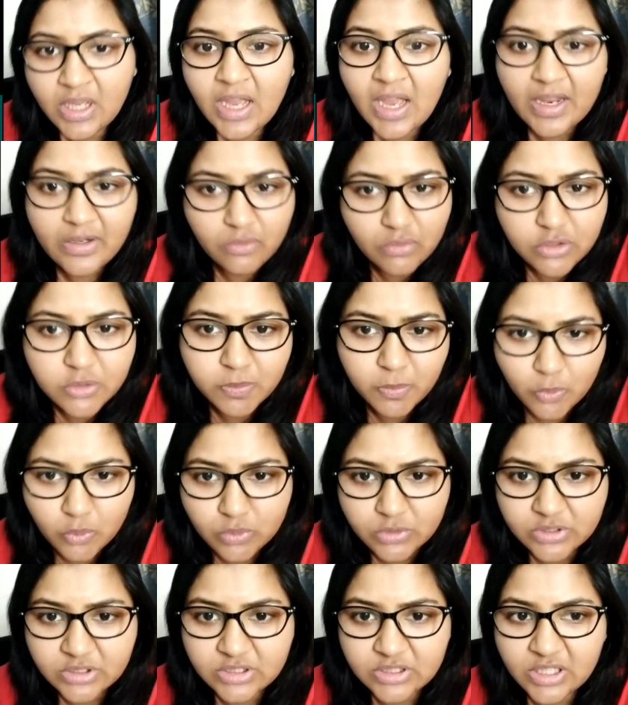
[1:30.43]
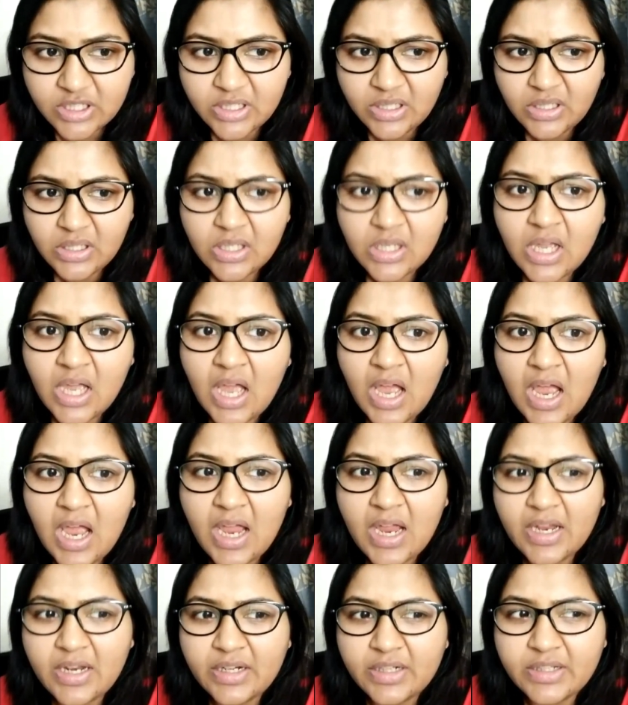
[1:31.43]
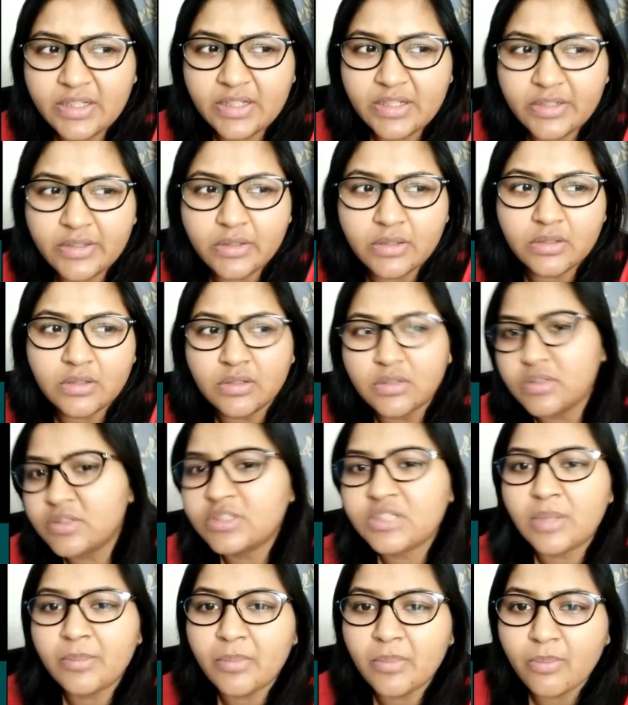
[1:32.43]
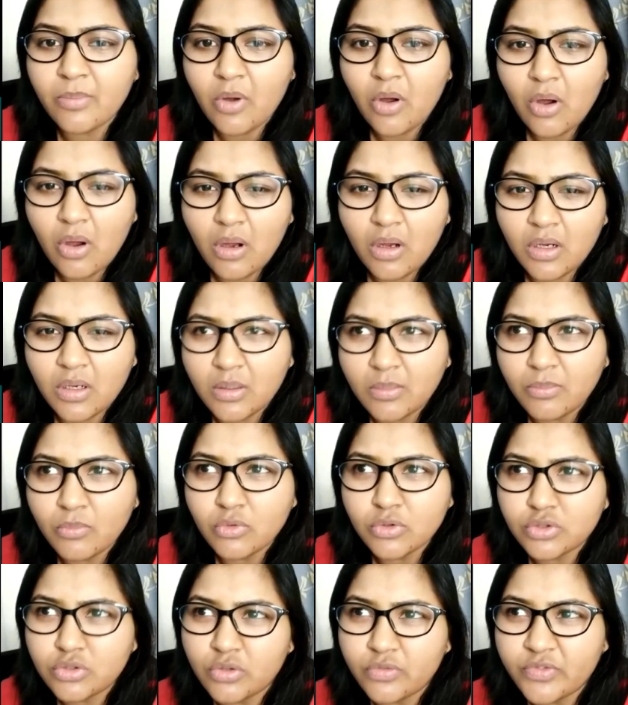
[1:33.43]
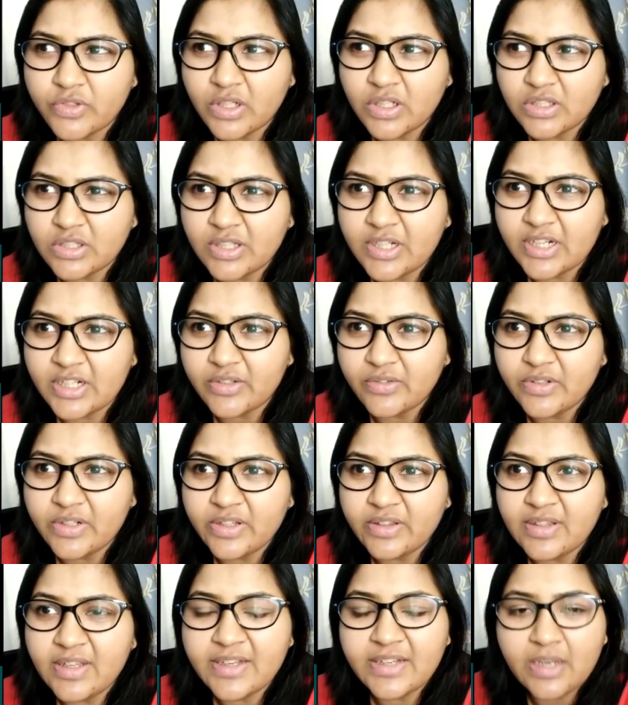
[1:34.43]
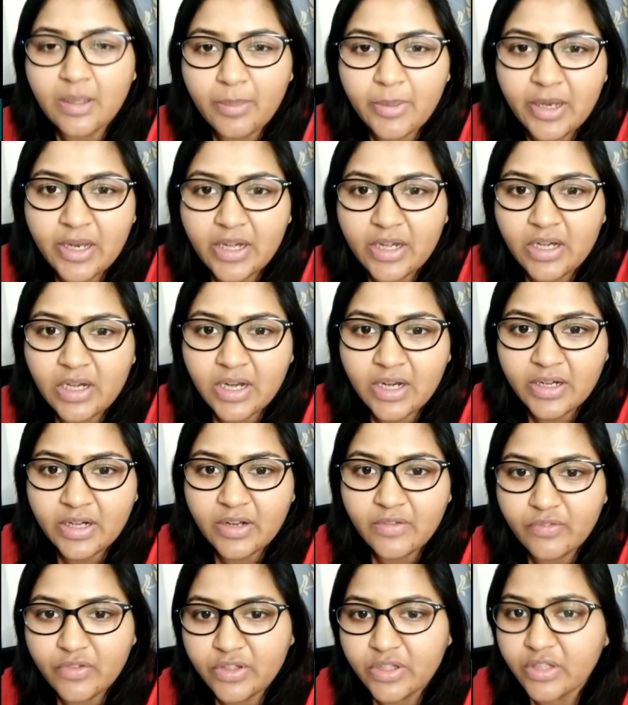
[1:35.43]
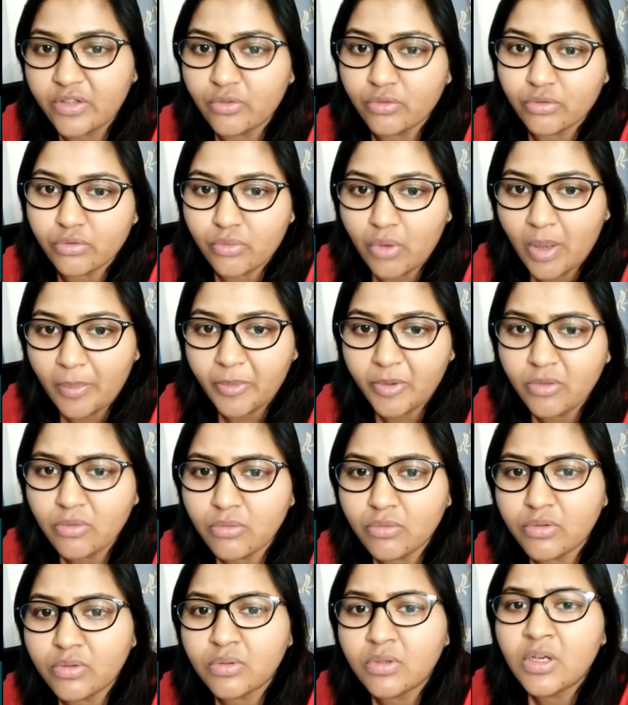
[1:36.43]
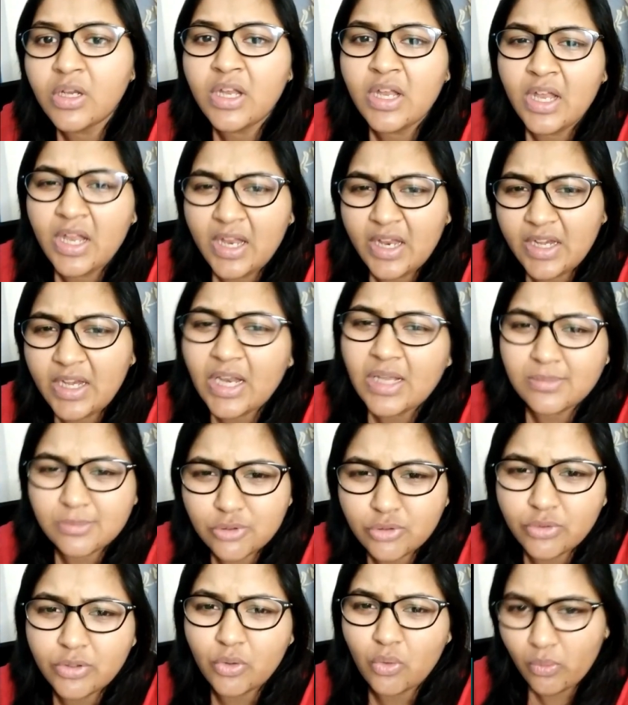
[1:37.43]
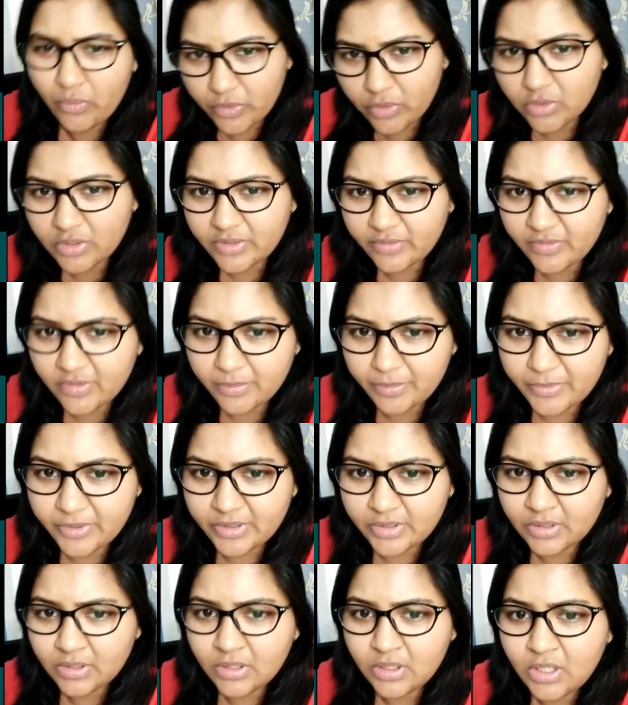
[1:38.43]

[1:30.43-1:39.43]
annual sports day, and then most of the other activities like debate and everything used to happen. So it helps you in overall development.